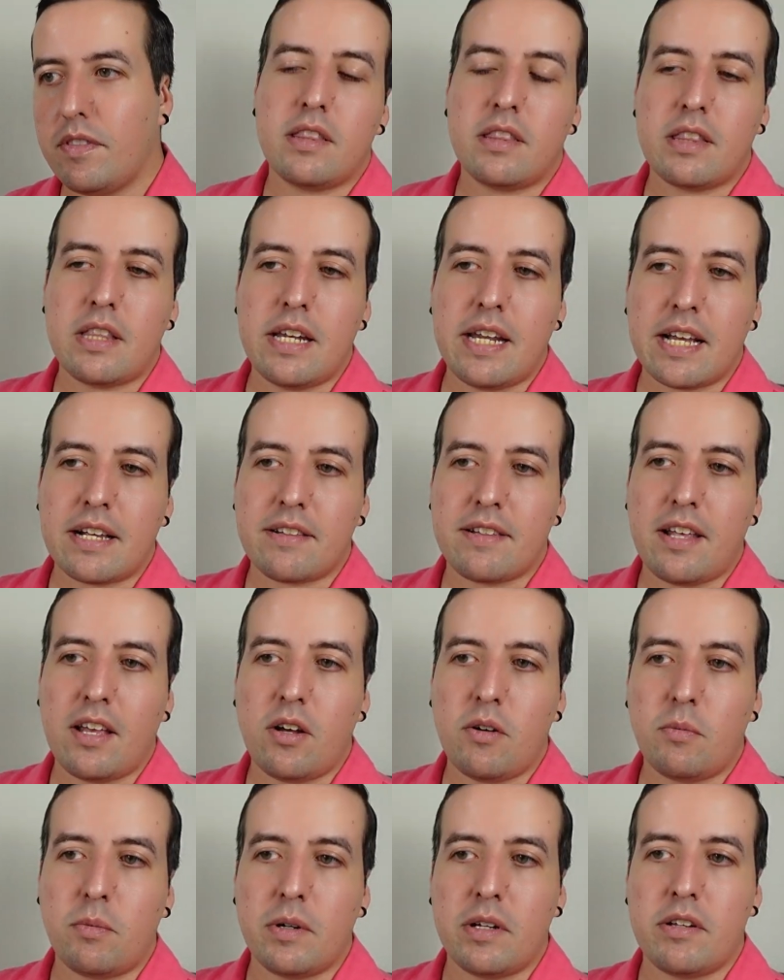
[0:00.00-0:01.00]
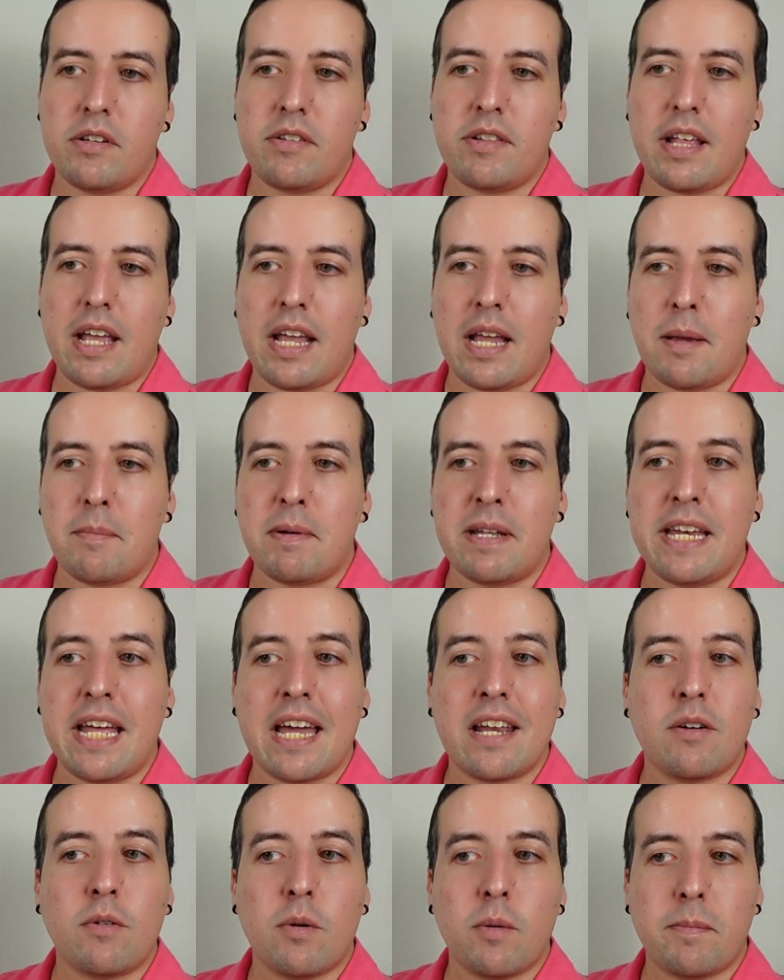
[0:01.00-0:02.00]
The next sale was a
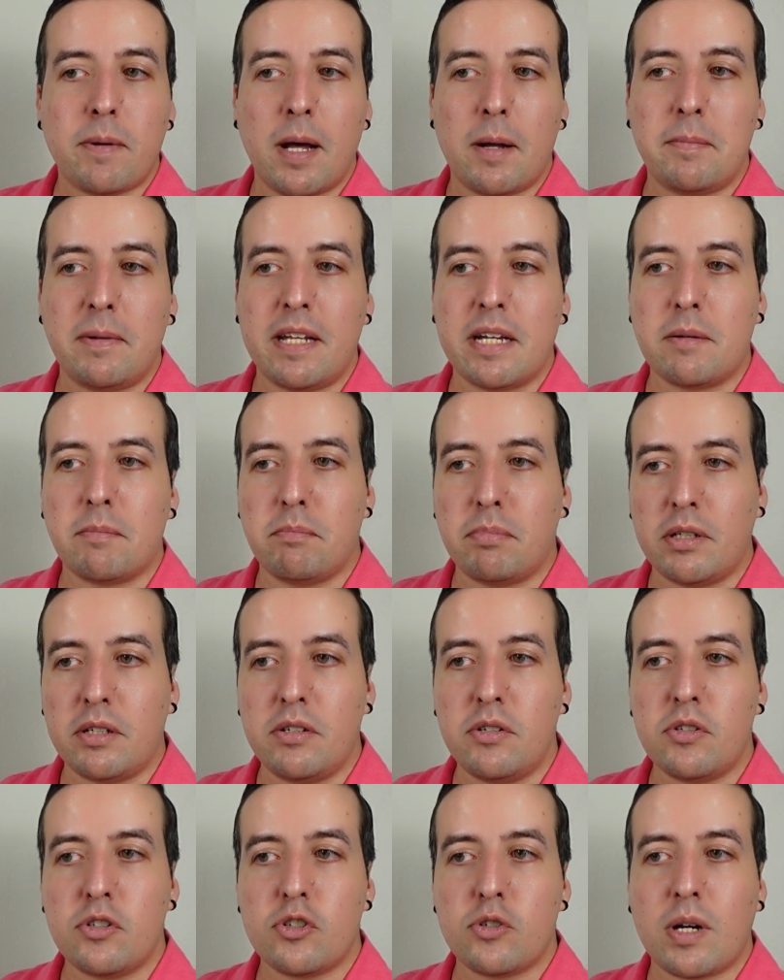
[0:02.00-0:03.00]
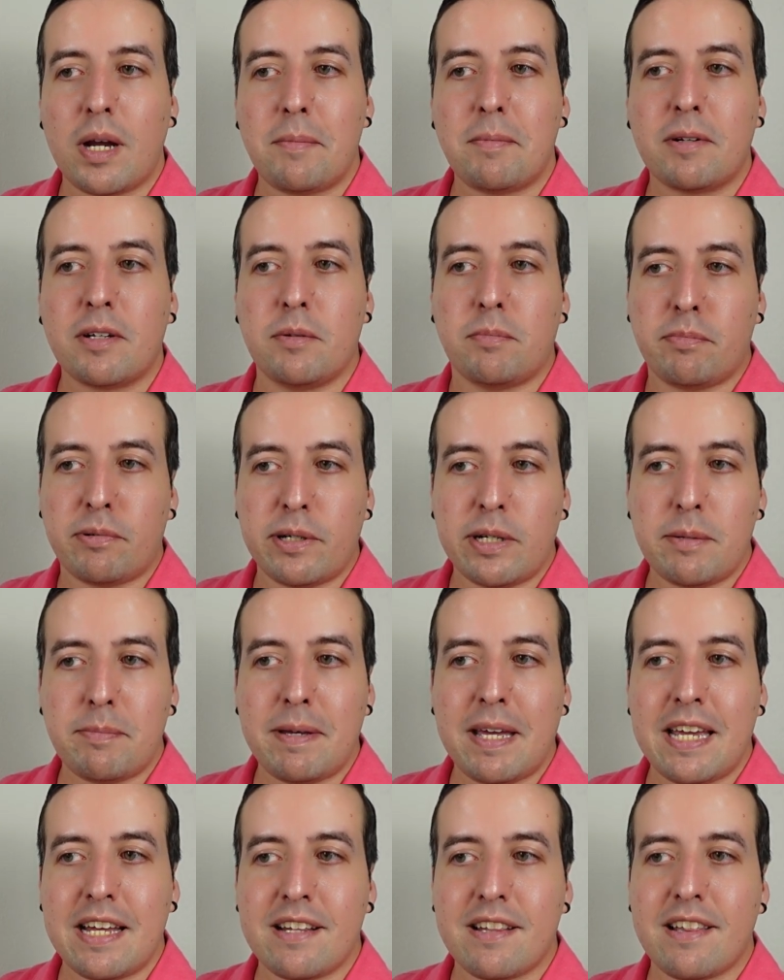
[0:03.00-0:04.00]
Banana Republic blue striped capri
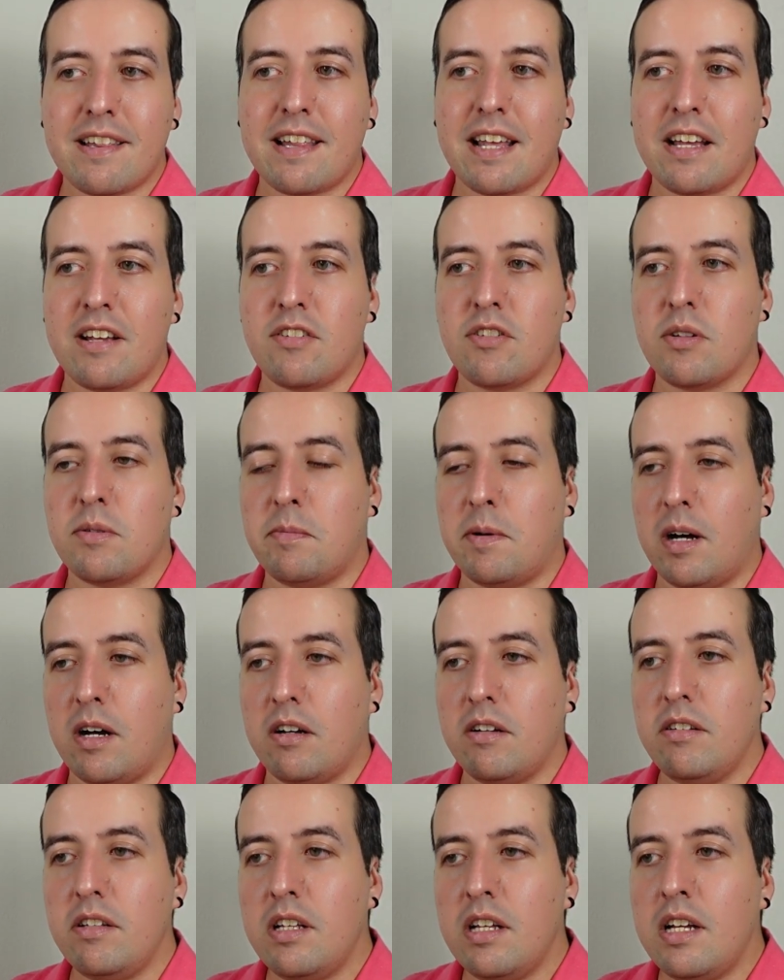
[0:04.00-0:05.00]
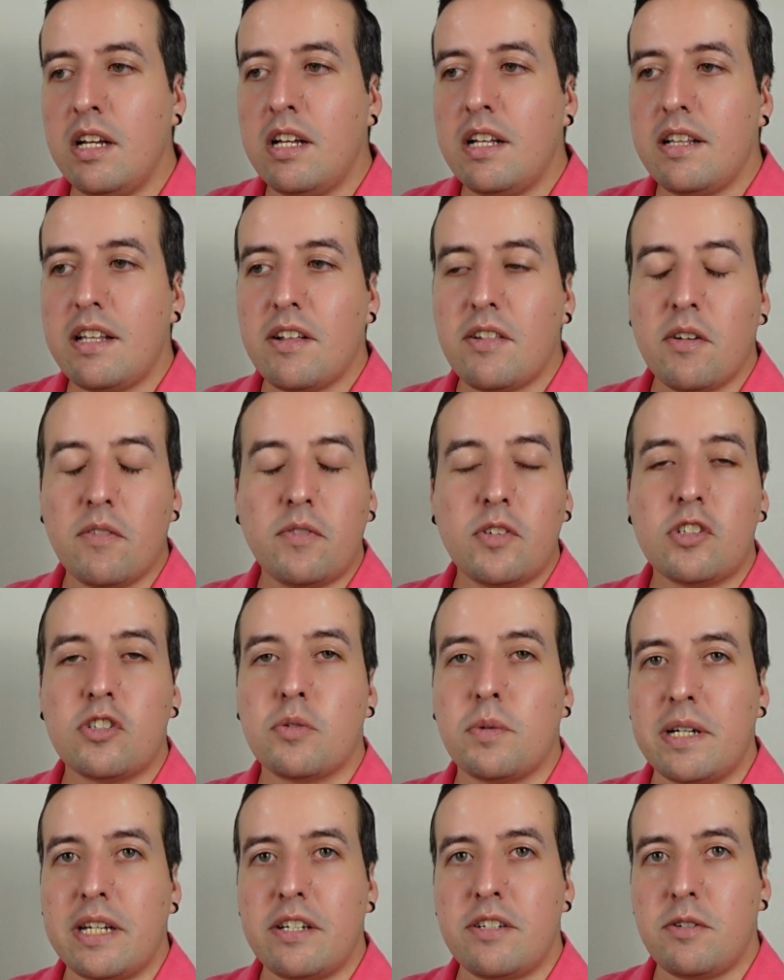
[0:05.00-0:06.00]
pants size small. They sold for
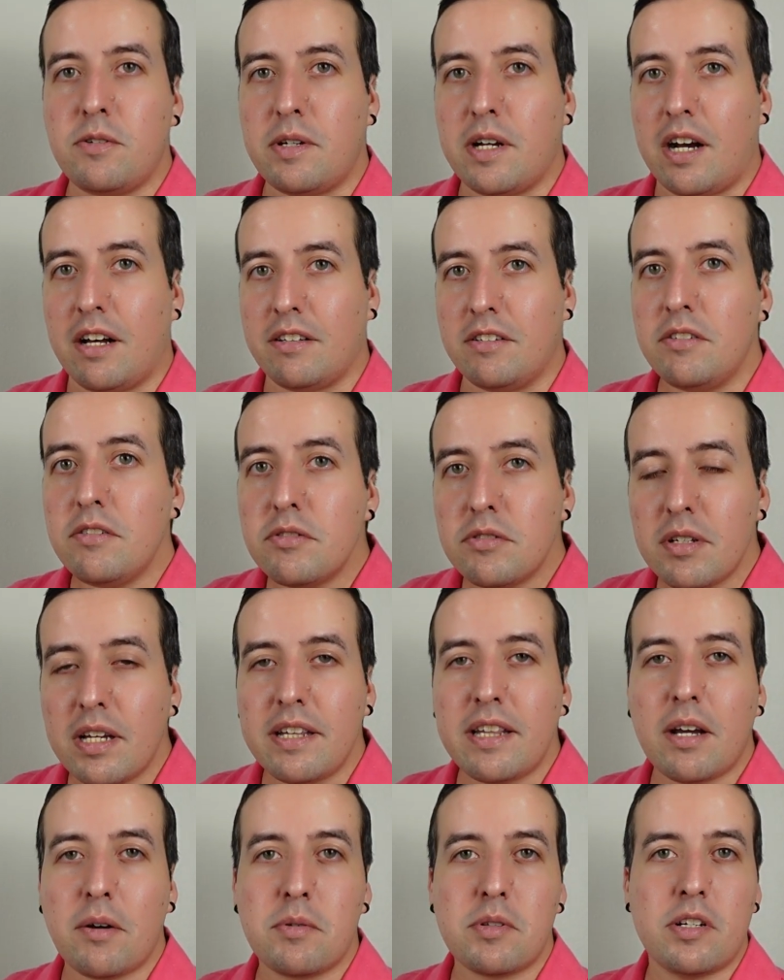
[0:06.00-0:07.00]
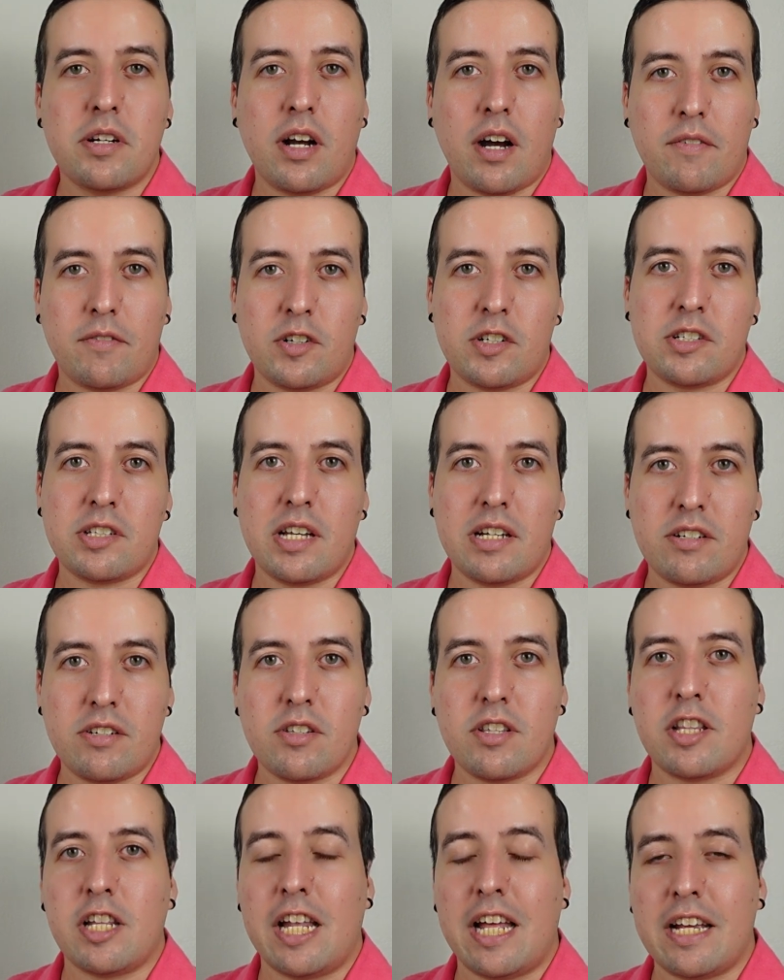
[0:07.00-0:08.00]
$22, and that was an offer sent to
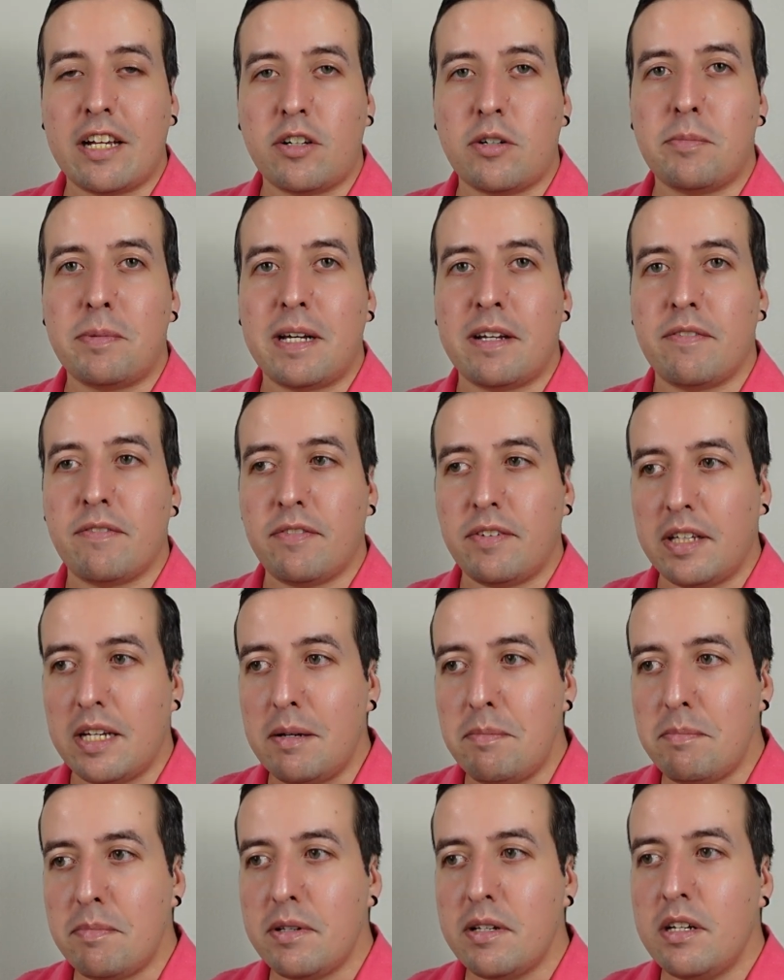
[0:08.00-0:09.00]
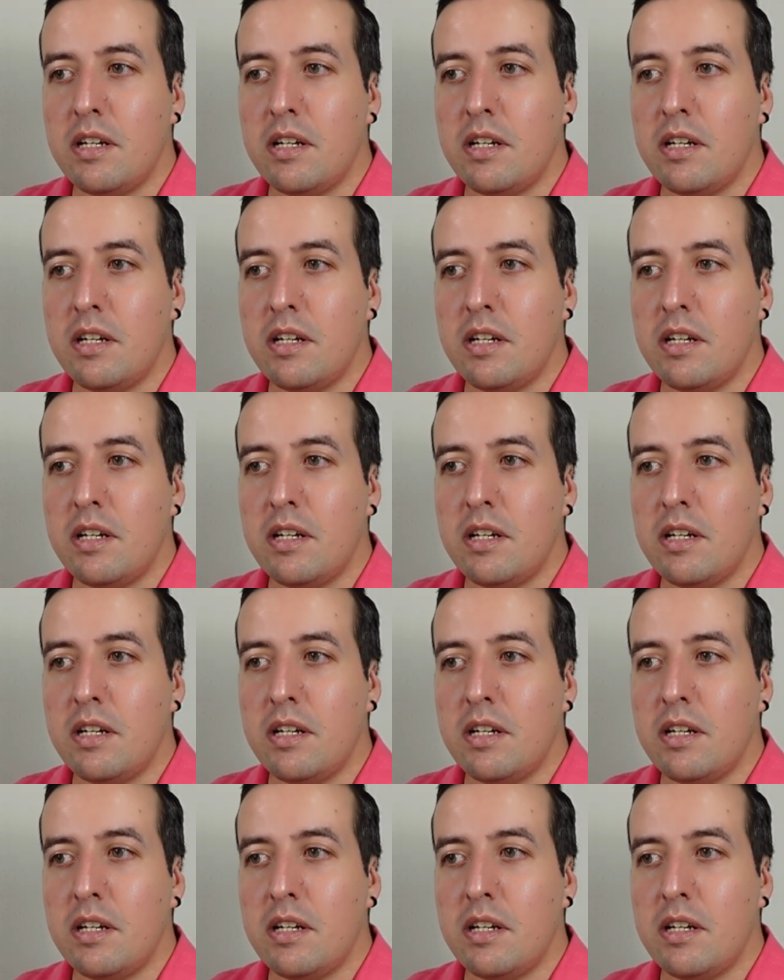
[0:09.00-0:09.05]
the liker by FLYP.